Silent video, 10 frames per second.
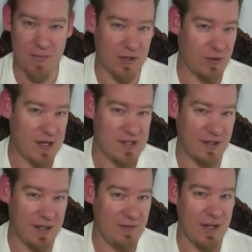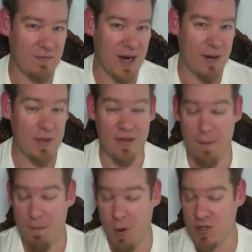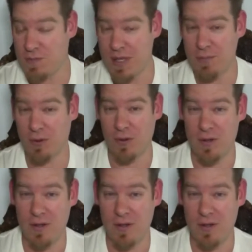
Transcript: that creates a living environment that most people